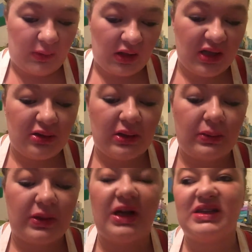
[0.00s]
clear
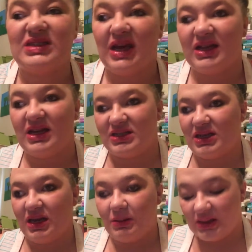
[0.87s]
lip gloss at last
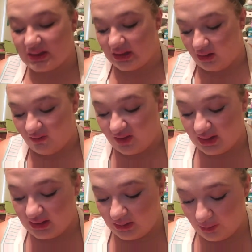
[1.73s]
night because I couldn't
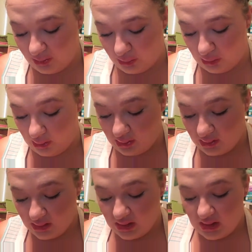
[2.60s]
find it in Walmart.
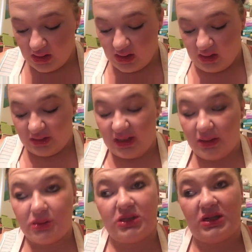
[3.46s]
They
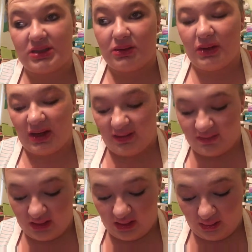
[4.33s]
usually do have
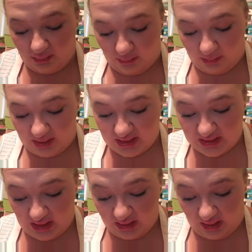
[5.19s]
it, so I'm not
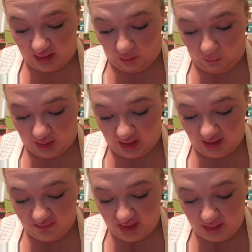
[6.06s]
saying they don't
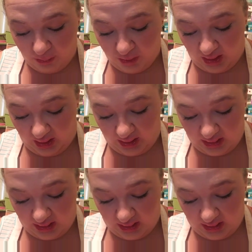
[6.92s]
have it, but